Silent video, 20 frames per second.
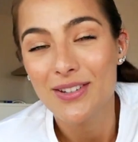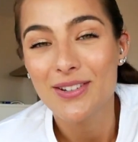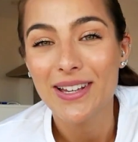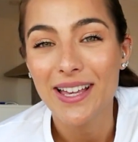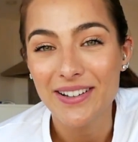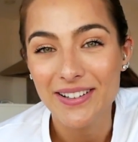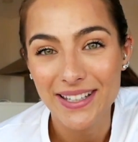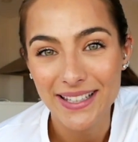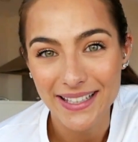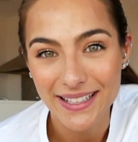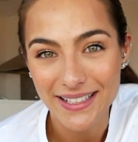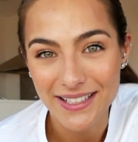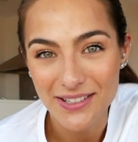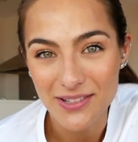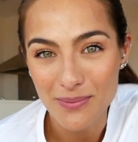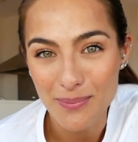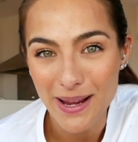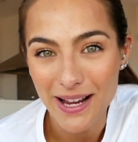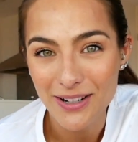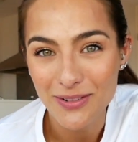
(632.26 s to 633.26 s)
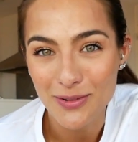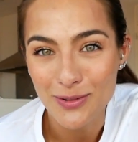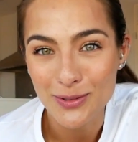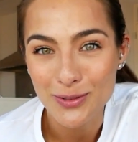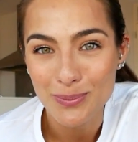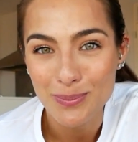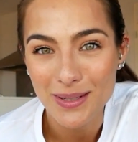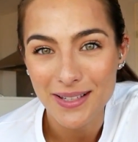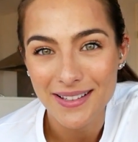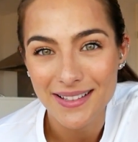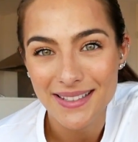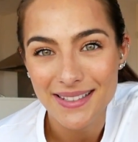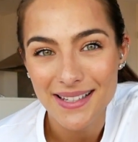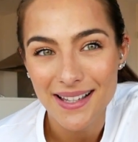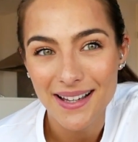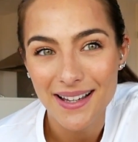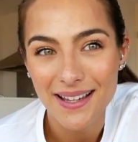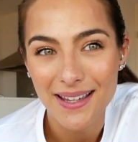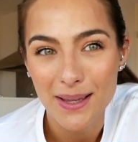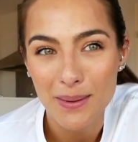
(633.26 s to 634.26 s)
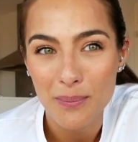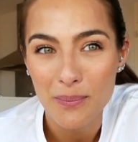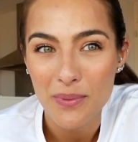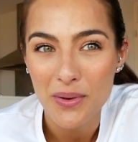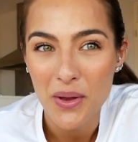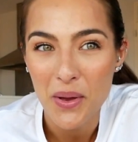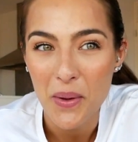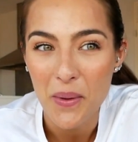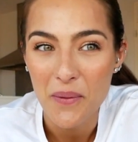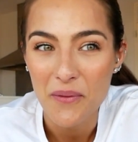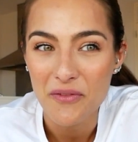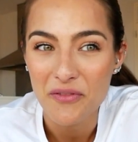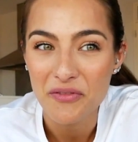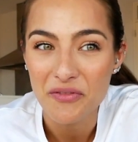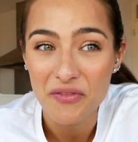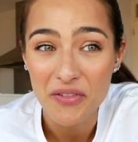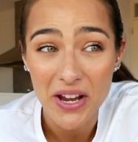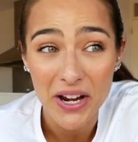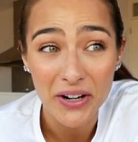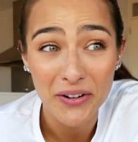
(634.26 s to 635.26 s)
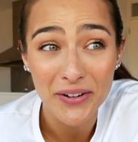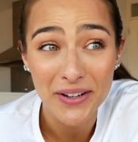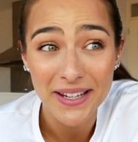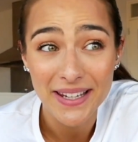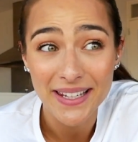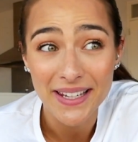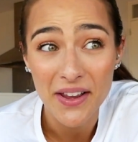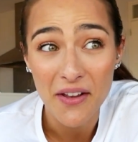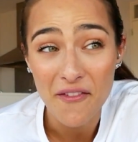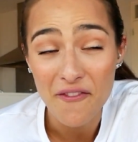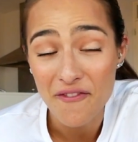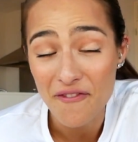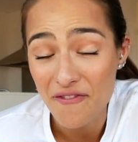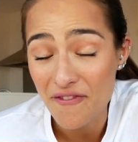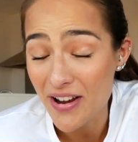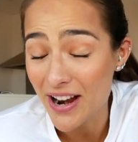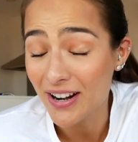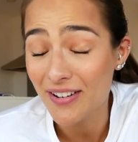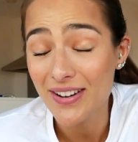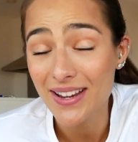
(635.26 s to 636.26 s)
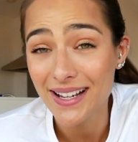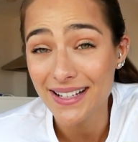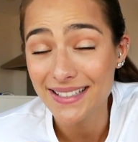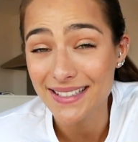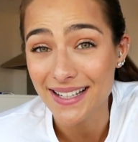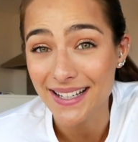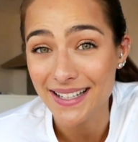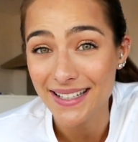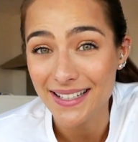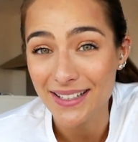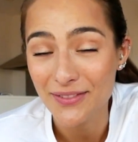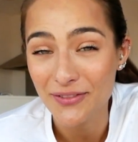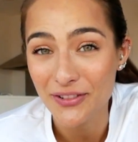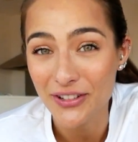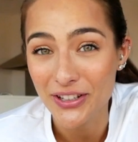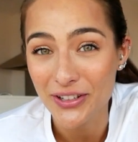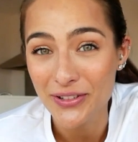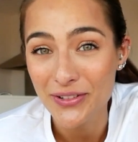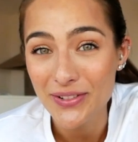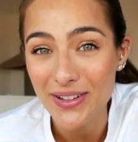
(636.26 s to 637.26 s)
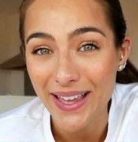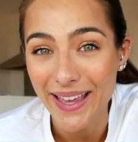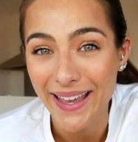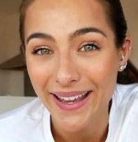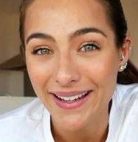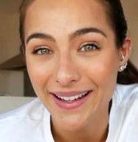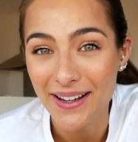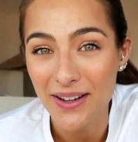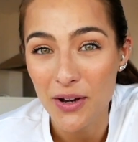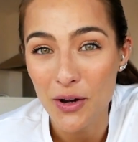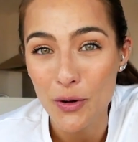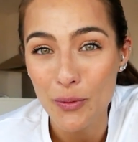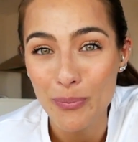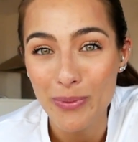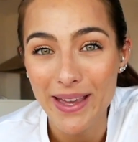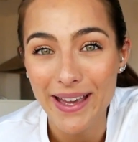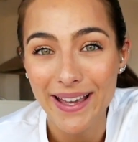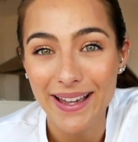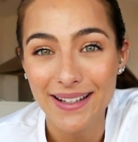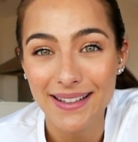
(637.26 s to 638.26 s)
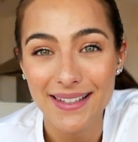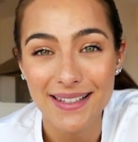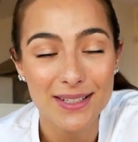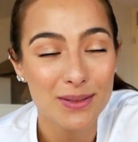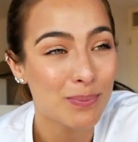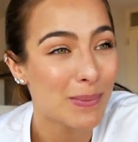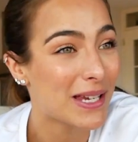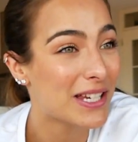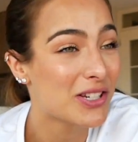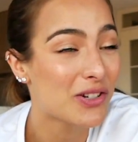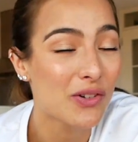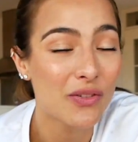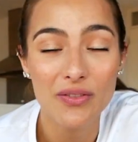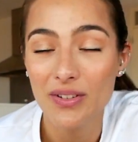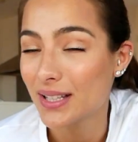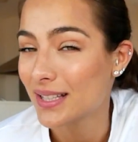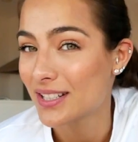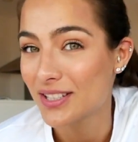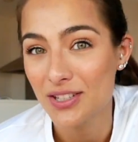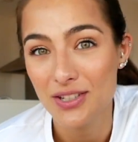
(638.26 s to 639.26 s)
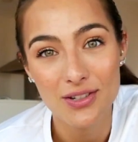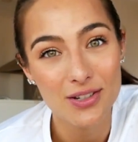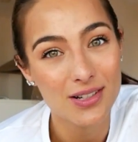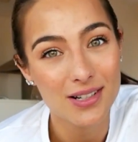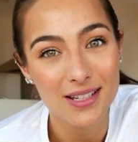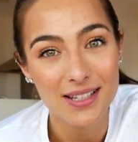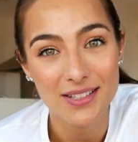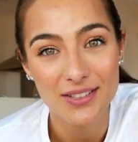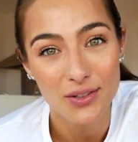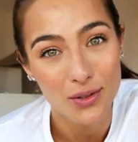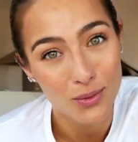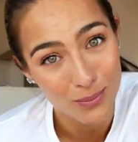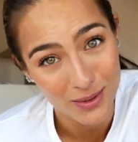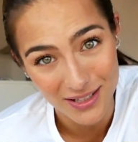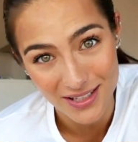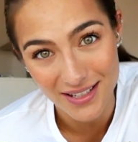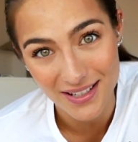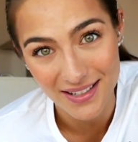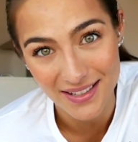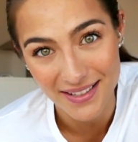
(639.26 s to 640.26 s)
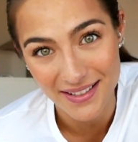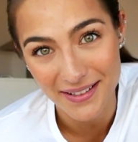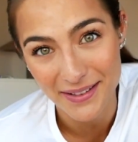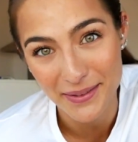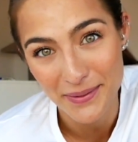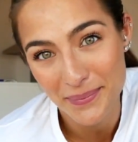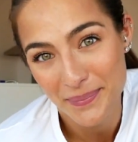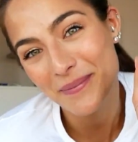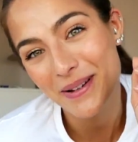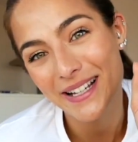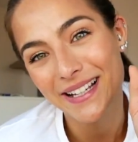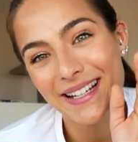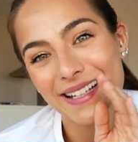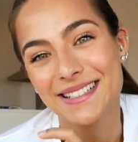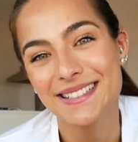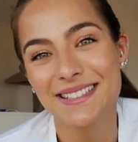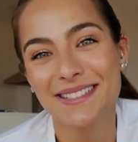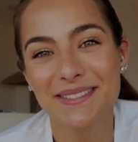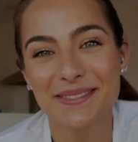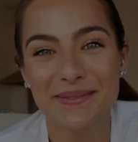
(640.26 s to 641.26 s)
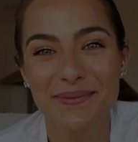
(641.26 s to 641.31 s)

you calculated your macros, because I am very excited for you and I hope that this makes your fitness journey so much easier. Bye guys.